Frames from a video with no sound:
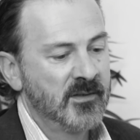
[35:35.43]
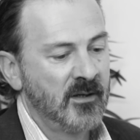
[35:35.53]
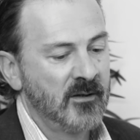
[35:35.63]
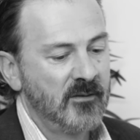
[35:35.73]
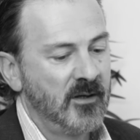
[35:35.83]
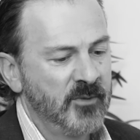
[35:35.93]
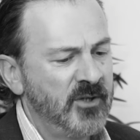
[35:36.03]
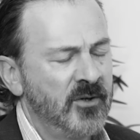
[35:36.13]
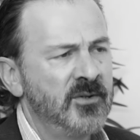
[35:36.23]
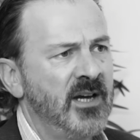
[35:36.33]
so I'm
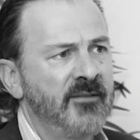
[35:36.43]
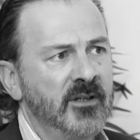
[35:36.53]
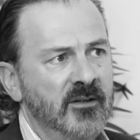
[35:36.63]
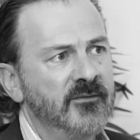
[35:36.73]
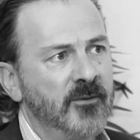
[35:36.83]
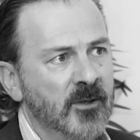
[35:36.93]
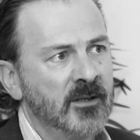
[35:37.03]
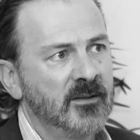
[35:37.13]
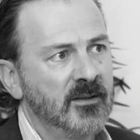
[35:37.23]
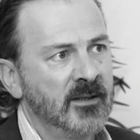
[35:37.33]
a huge advocate
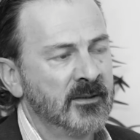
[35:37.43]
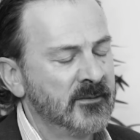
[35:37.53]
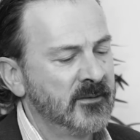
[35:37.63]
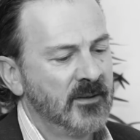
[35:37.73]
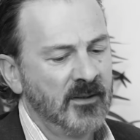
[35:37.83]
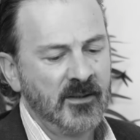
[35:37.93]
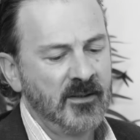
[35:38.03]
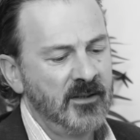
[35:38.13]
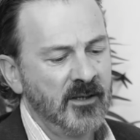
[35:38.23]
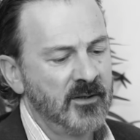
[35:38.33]
for it. And,
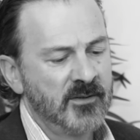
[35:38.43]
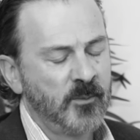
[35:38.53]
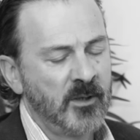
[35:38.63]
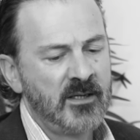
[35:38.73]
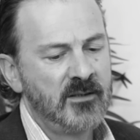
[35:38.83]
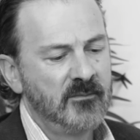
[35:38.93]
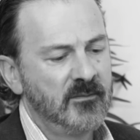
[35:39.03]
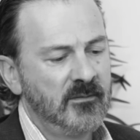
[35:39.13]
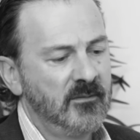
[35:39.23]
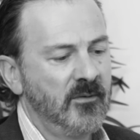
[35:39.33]
you know, as we
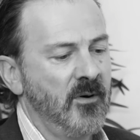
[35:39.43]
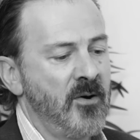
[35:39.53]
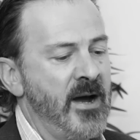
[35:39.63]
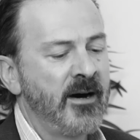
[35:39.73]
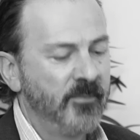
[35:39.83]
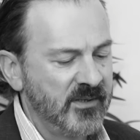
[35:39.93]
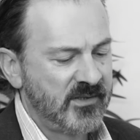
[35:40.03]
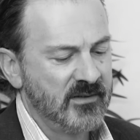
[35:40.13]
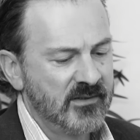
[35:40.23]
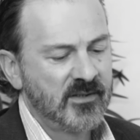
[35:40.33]
grow our
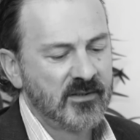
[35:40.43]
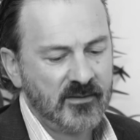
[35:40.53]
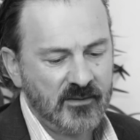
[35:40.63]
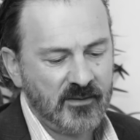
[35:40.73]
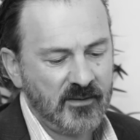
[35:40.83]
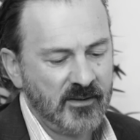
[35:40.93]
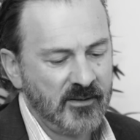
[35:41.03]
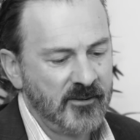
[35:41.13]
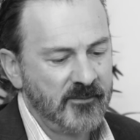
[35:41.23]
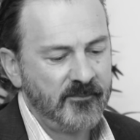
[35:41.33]
business,
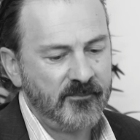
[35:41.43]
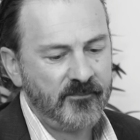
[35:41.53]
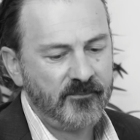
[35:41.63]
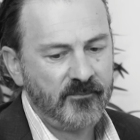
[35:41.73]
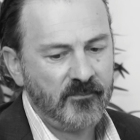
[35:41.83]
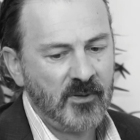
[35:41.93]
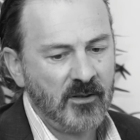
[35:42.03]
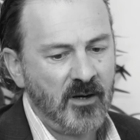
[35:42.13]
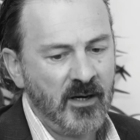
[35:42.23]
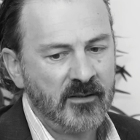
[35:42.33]
um, you
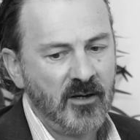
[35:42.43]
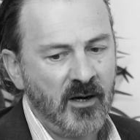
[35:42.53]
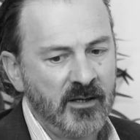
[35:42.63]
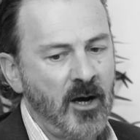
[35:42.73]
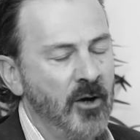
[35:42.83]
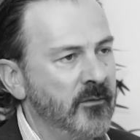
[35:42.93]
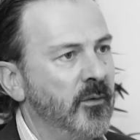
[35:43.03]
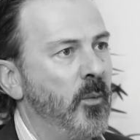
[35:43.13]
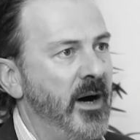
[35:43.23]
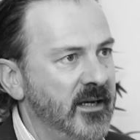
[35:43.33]
know, I'd, I'd
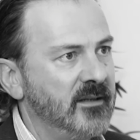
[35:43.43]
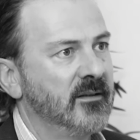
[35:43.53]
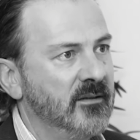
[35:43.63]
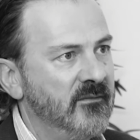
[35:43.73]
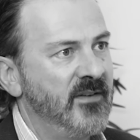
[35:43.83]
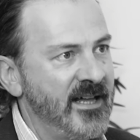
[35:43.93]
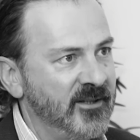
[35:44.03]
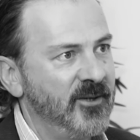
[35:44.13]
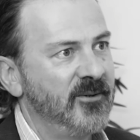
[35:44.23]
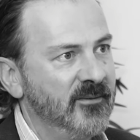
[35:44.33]
overweight
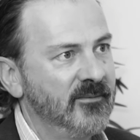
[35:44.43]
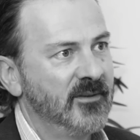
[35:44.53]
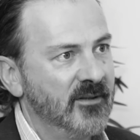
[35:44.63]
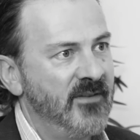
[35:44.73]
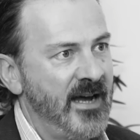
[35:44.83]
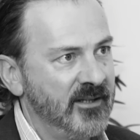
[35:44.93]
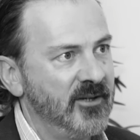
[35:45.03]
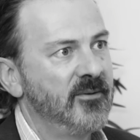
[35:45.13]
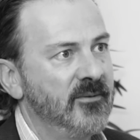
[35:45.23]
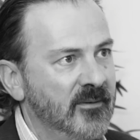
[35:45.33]
value, the
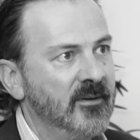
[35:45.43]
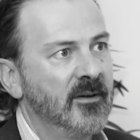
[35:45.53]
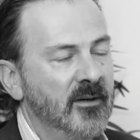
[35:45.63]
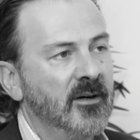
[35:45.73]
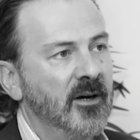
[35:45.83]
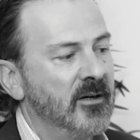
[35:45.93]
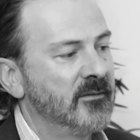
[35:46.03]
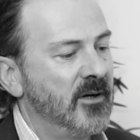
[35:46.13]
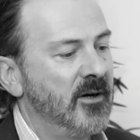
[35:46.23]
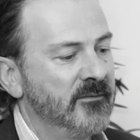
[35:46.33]
value yeah.
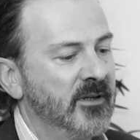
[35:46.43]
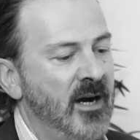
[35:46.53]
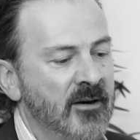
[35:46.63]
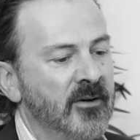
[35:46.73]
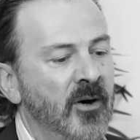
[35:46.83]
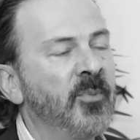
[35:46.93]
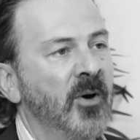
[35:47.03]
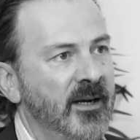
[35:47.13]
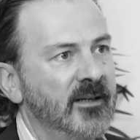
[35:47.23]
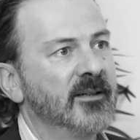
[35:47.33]
of, of, a current
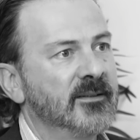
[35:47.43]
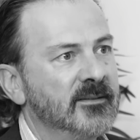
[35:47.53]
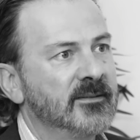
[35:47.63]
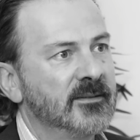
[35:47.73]
operator.